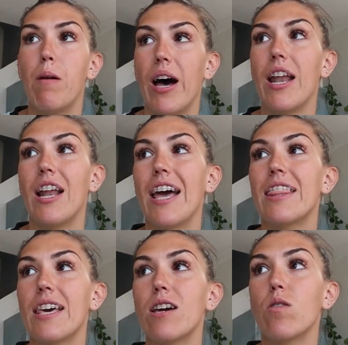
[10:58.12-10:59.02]
But I
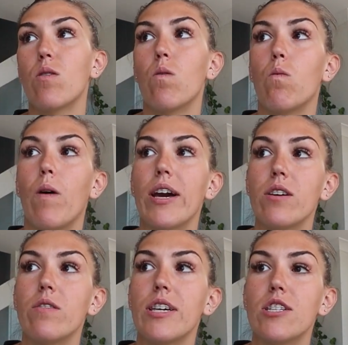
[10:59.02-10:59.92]
think
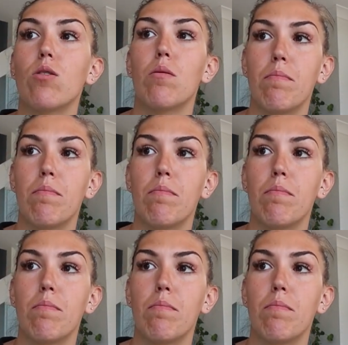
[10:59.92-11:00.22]
what you need to